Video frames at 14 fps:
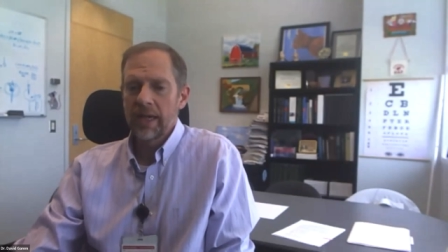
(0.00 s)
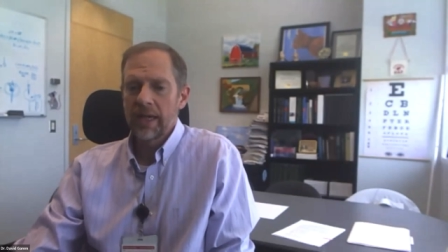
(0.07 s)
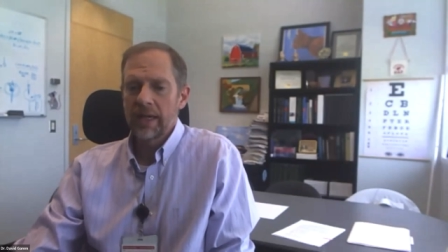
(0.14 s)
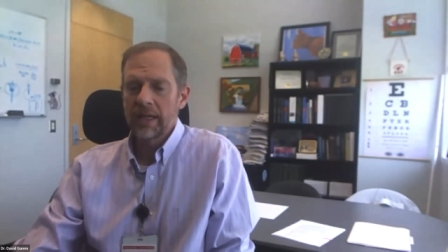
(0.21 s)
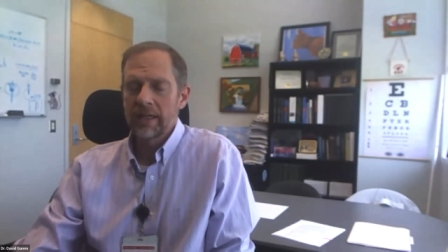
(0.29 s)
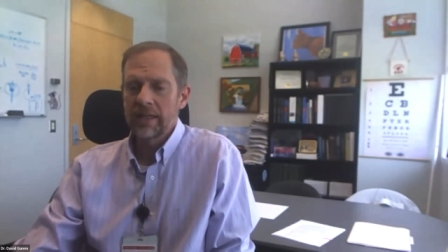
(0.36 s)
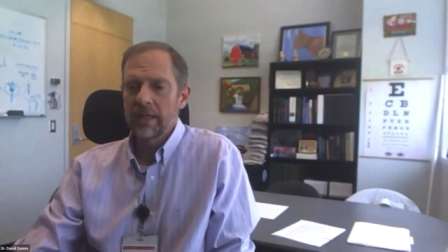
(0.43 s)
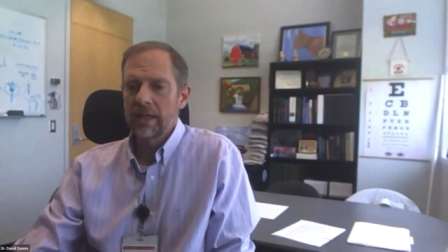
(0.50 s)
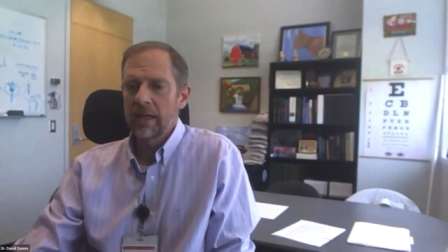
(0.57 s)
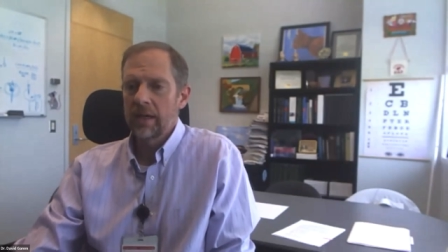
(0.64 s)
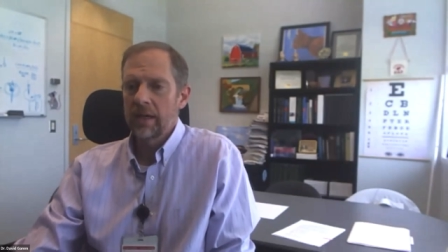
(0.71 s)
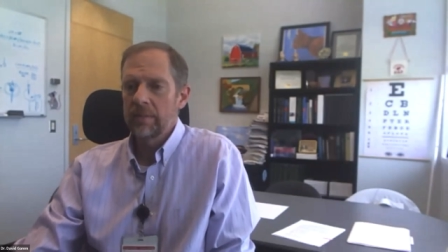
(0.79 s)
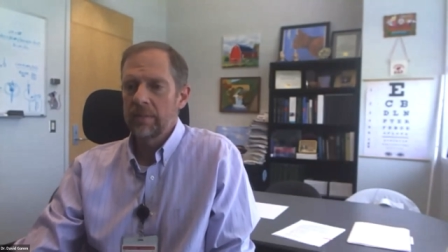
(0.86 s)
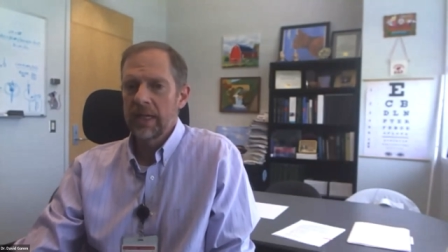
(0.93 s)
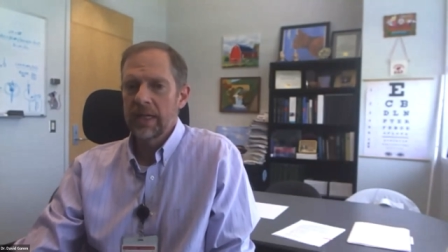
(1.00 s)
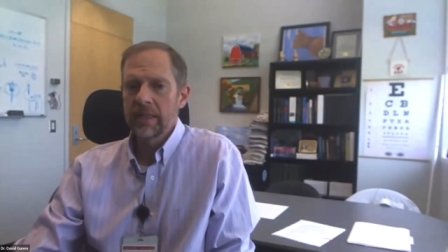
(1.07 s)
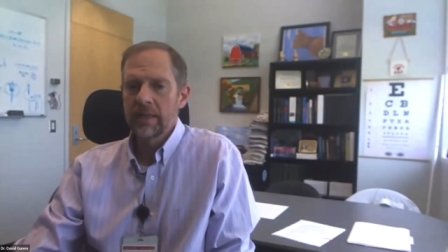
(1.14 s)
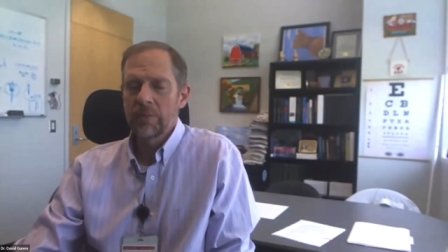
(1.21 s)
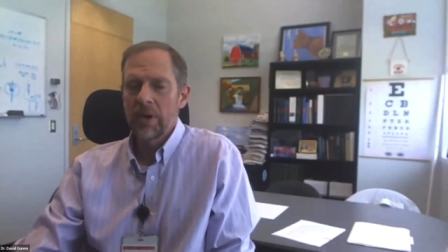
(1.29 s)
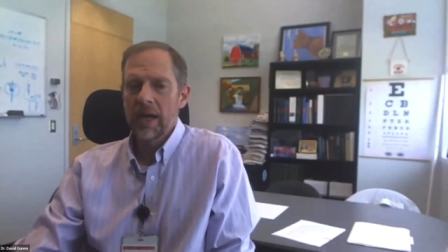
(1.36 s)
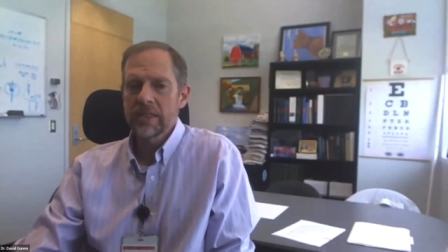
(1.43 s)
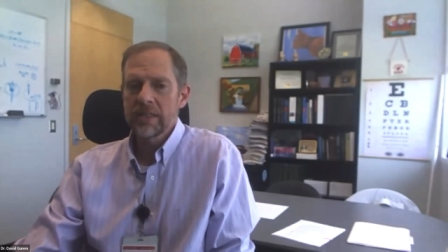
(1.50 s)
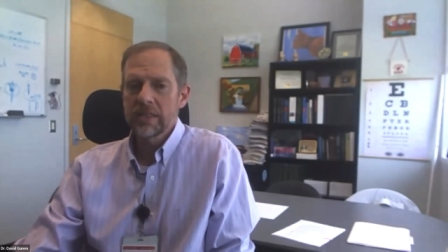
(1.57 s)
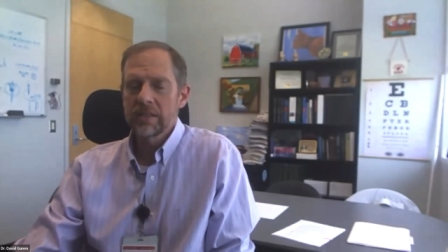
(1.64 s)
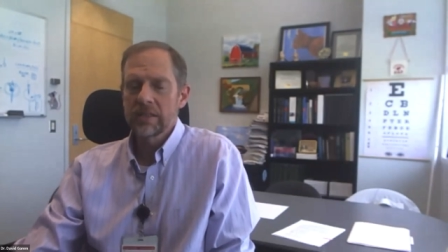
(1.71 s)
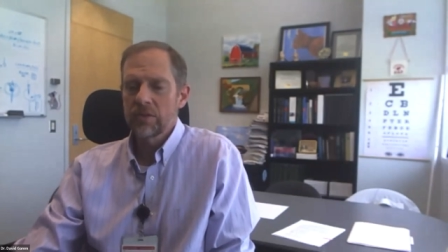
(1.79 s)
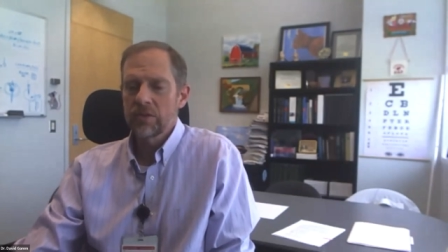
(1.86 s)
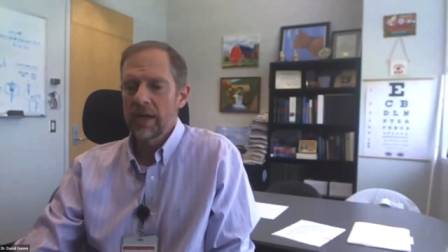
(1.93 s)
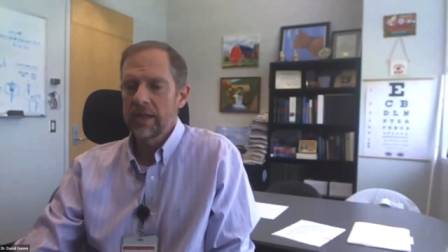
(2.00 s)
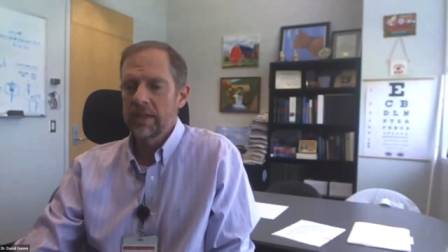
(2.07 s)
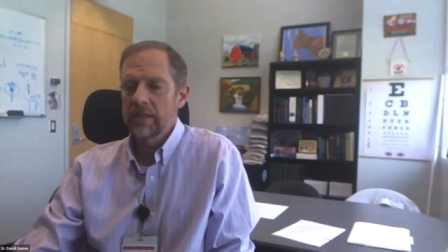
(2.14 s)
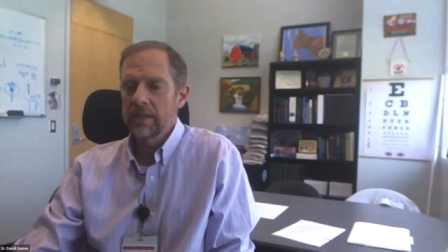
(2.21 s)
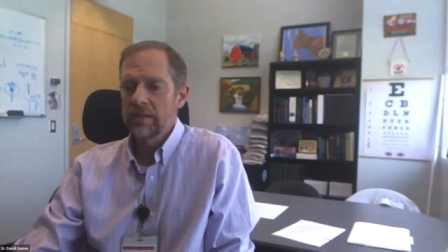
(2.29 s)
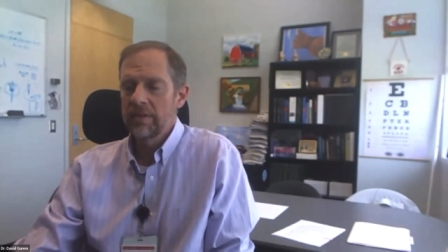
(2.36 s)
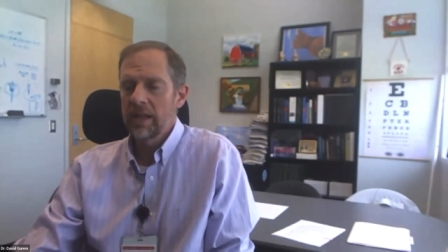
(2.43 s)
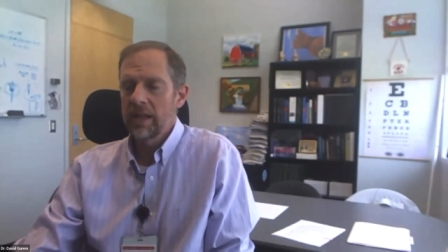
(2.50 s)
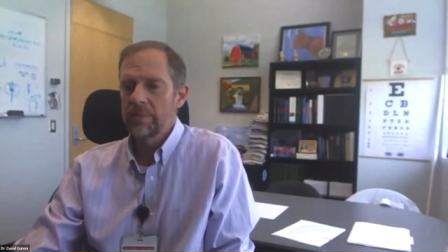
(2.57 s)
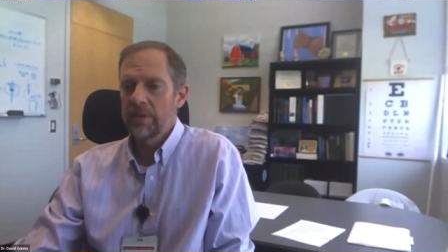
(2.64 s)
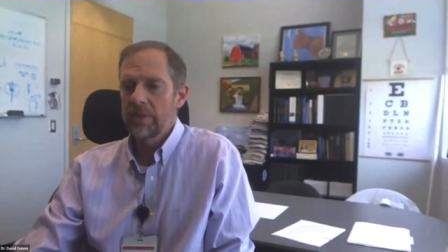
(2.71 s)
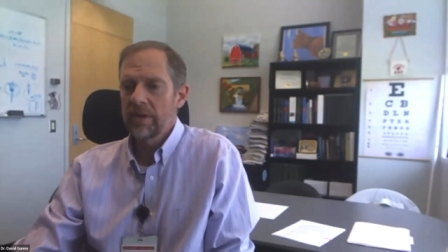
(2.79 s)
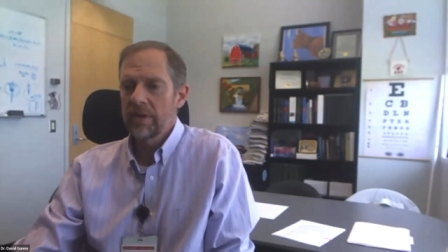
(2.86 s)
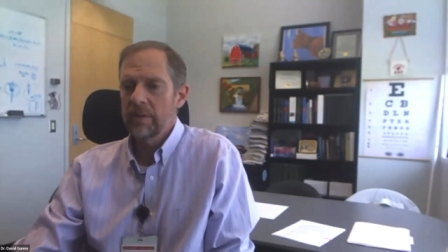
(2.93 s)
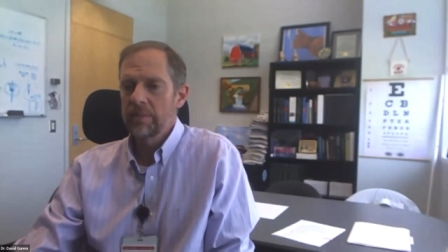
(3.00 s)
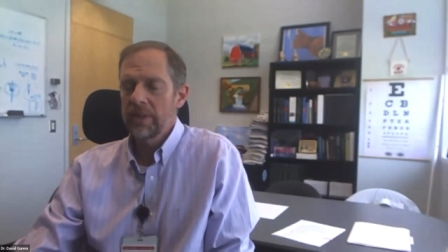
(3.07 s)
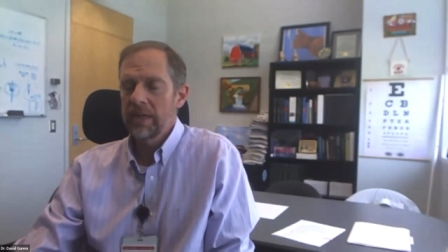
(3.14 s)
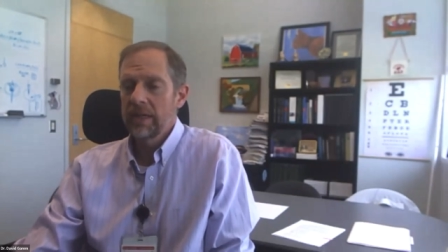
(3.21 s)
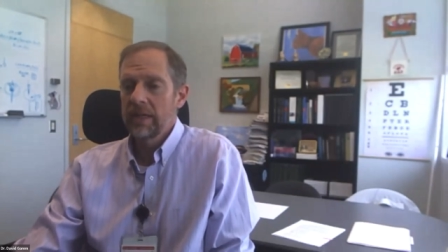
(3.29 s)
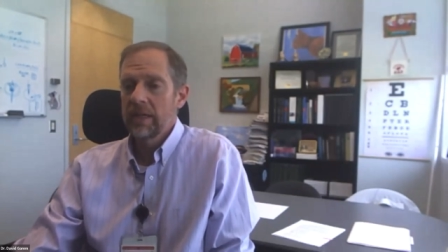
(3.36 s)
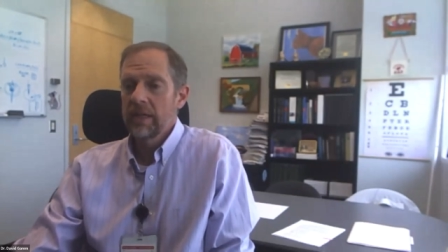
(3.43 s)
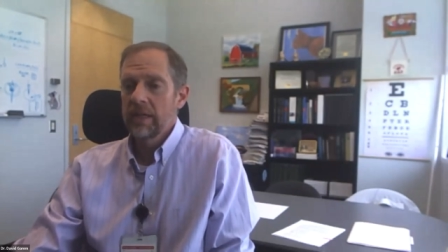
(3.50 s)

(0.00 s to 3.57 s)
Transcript: And um, in the process of trying to develop a therapy